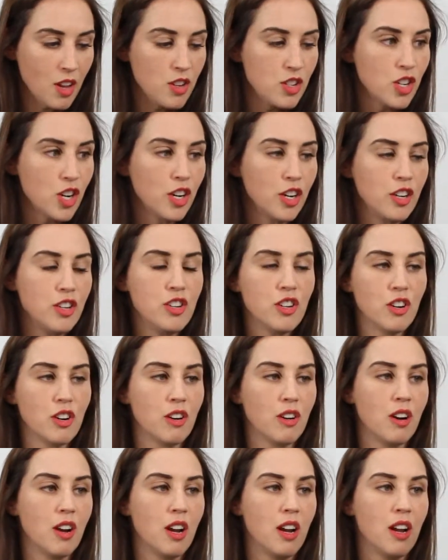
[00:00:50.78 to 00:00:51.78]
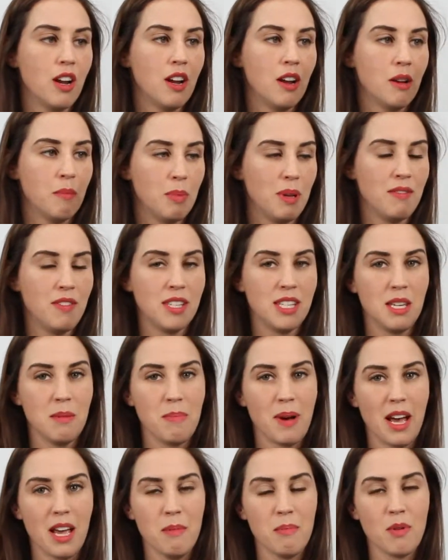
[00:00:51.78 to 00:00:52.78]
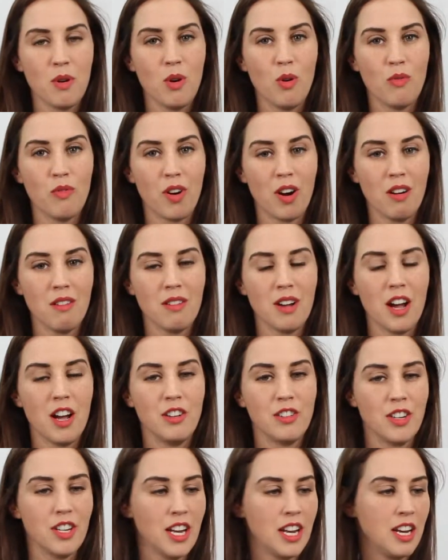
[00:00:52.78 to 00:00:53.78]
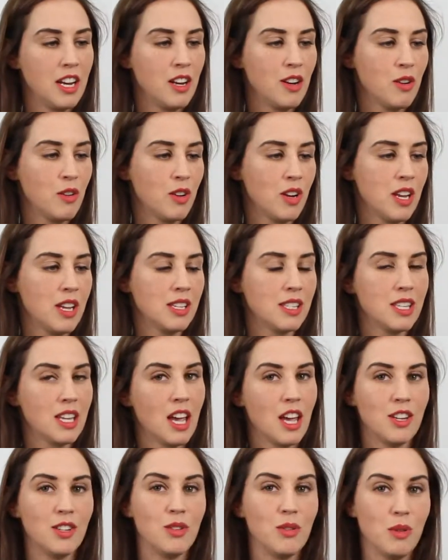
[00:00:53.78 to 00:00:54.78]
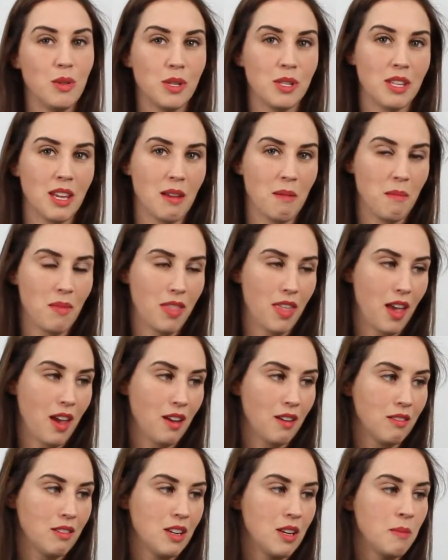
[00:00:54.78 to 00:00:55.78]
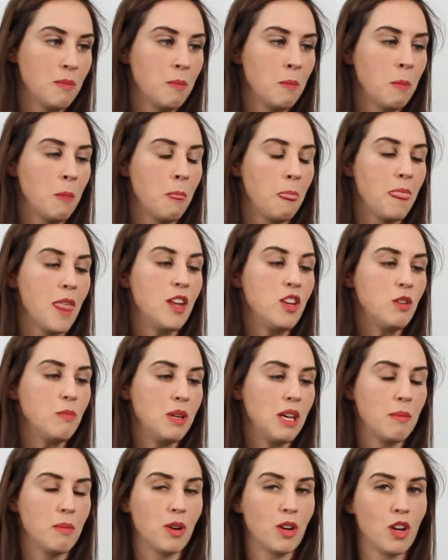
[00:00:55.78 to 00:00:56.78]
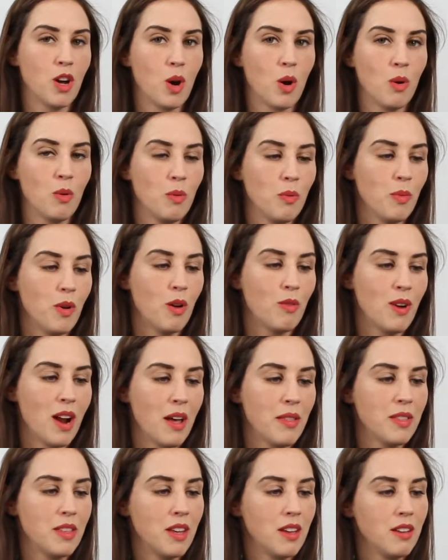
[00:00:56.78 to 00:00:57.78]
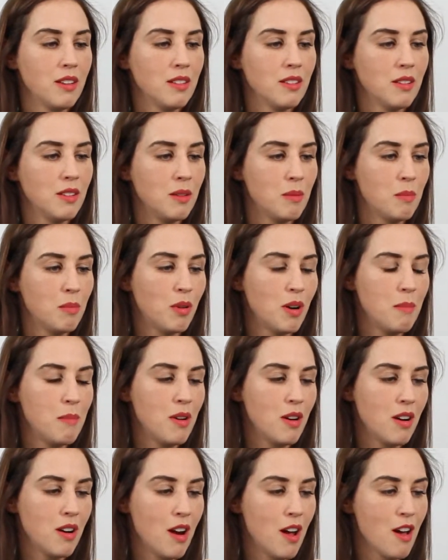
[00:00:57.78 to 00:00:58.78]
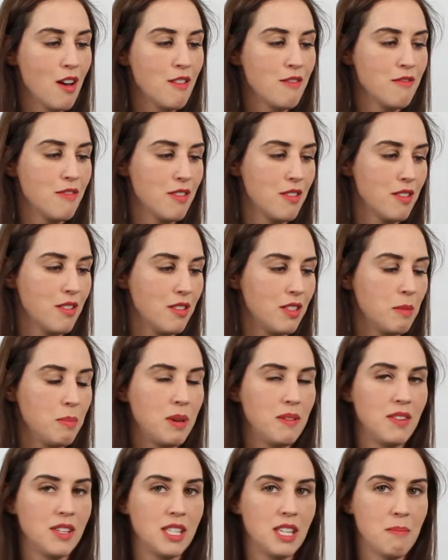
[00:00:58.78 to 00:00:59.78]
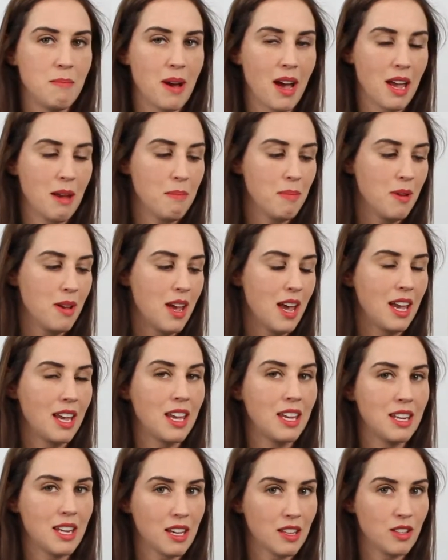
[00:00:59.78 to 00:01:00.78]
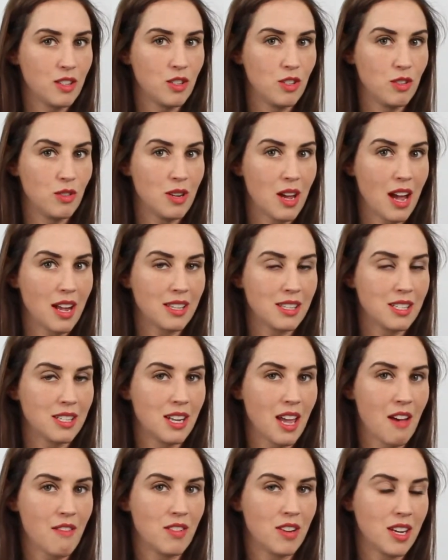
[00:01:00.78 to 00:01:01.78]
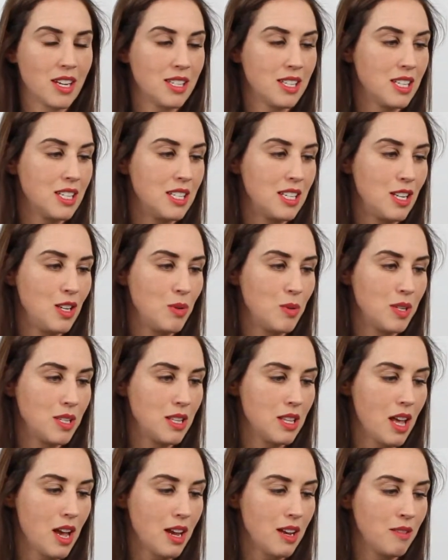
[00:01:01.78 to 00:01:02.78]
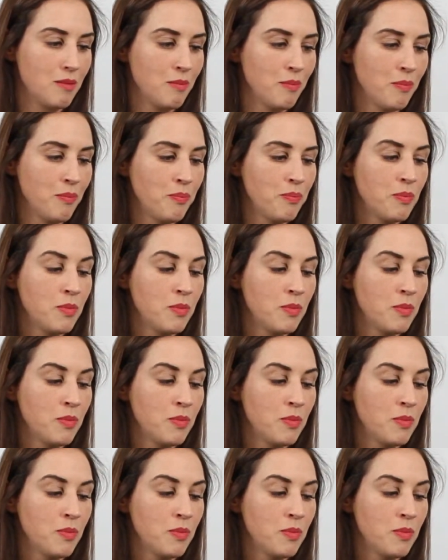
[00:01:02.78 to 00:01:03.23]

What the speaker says: Turn your PVC pipe over 180 degrees and do the same thing. Then you'll be able to go around the perimeter of the PVC pipe and connect the two dots to have a nice continuous line.